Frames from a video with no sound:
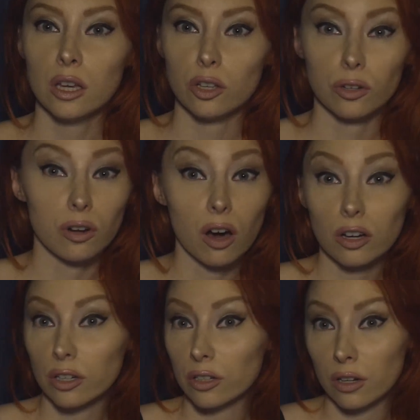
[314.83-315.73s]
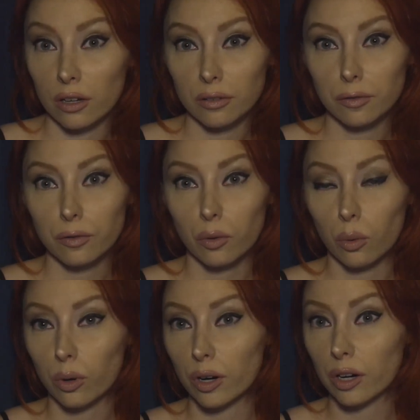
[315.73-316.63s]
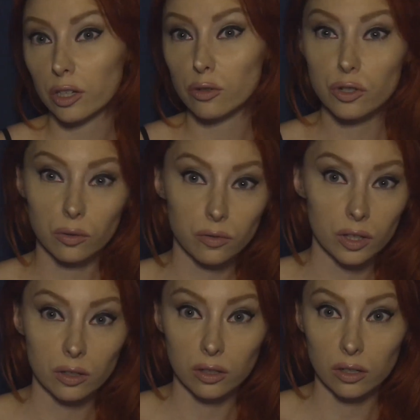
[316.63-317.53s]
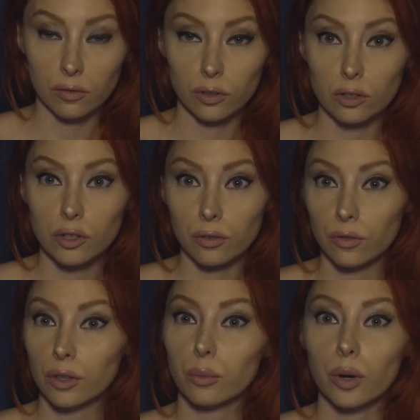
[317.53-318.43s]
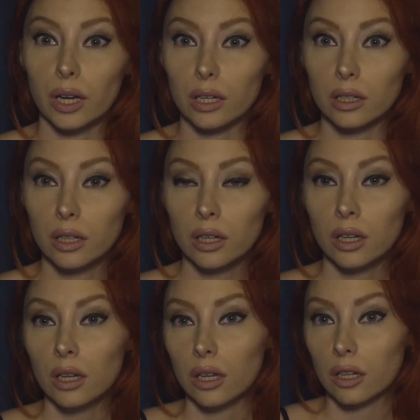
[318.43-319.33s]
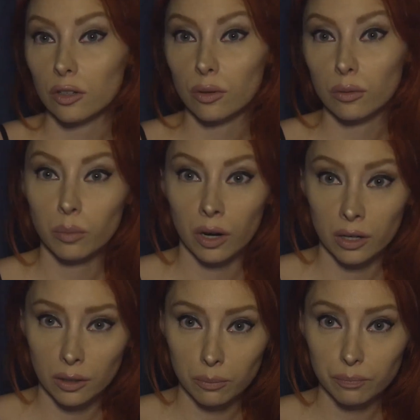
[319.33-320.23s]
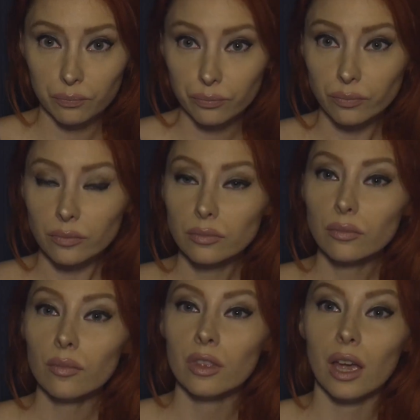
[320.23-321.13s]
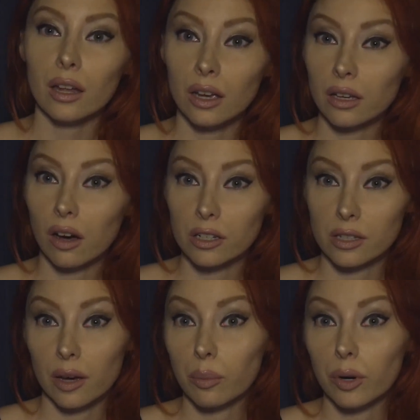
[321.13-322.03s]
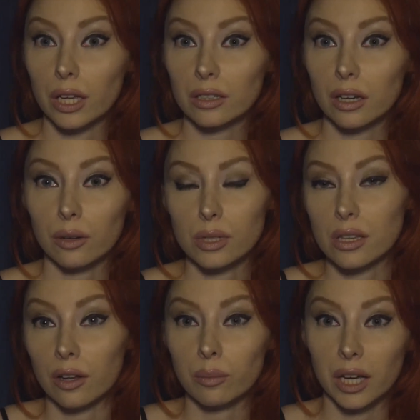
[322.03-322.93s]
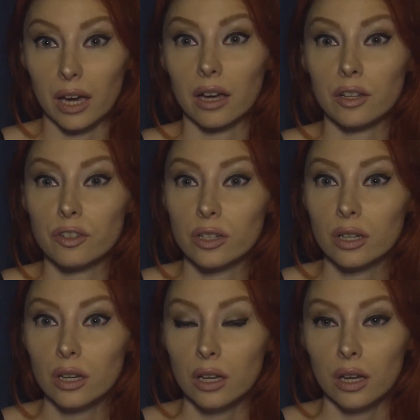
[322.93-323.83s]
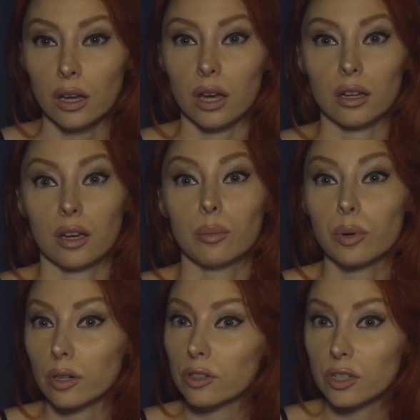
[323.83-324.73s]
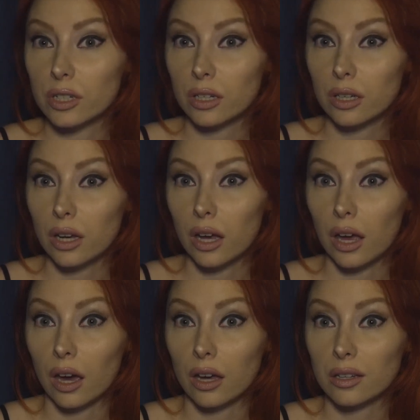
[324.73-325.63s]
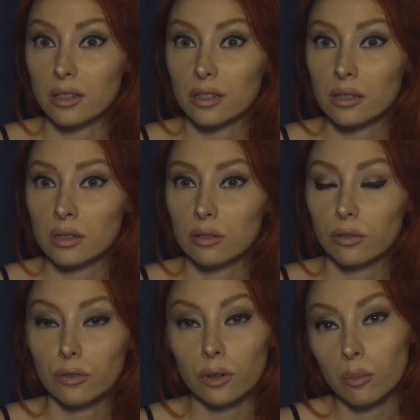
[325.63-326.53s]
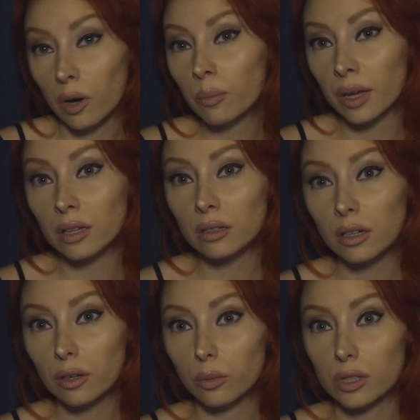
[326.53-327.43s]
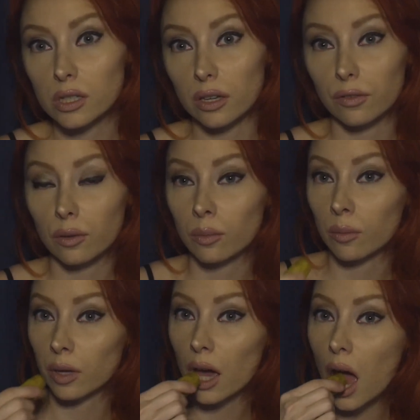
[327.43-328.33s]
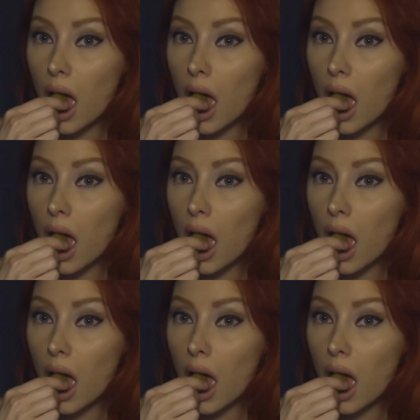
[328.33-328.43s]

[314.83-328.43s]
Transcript: you're not good enough, or you don't feel good enough, or you don't feel right in your own body. And I got to that point. I was on my edge, and I purged. And for a moment, I will say for a moment,